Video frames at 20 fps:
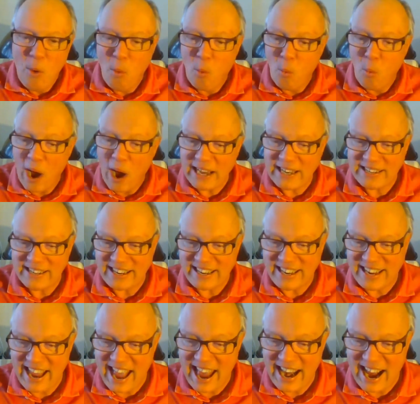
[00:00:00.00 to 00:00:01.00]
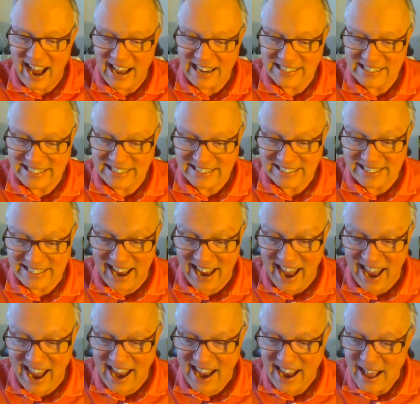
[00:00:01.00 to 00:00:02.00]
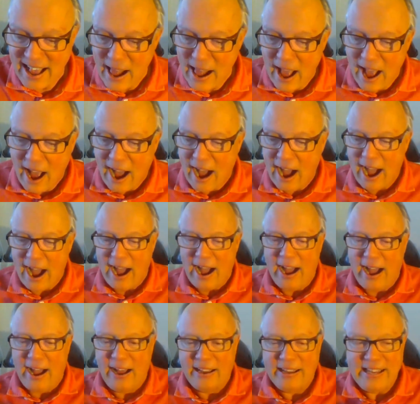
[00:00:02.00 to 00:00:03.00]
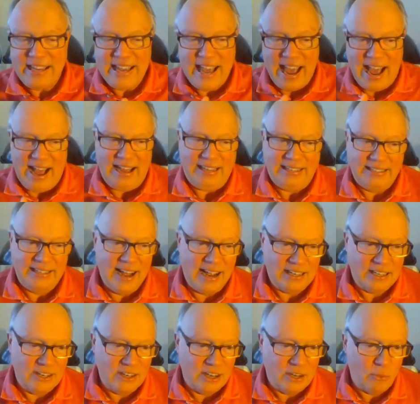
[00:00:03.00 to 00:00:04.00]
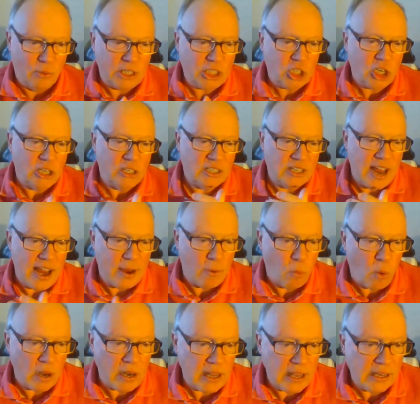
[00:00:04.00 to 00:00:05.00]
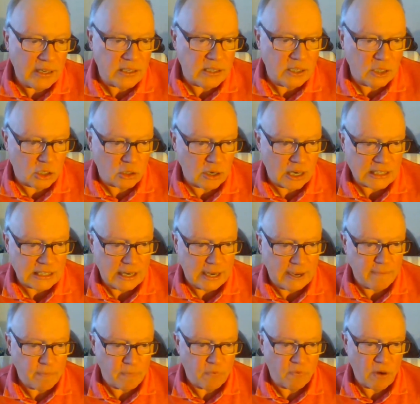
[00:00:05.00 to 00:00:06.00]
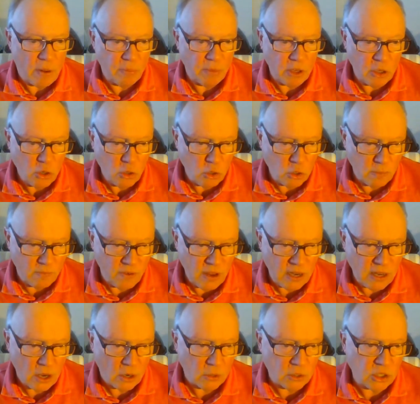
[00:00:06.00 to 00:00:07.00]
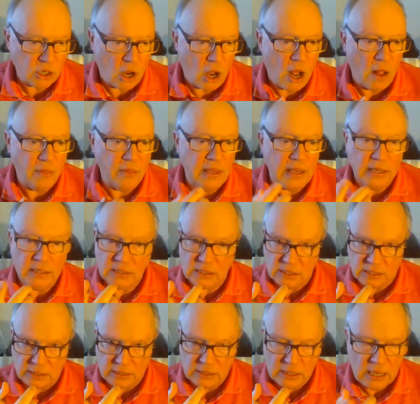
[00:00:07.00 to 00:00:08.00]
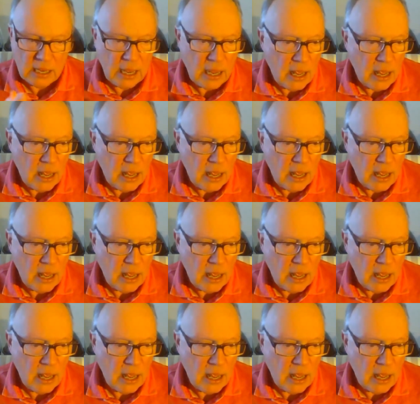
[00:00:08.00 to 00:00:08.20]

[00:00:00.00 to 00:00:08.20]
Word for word: What can I say? Uh, yeah, not good. Richard saying, what is distressing from the YouTube videos on the incident?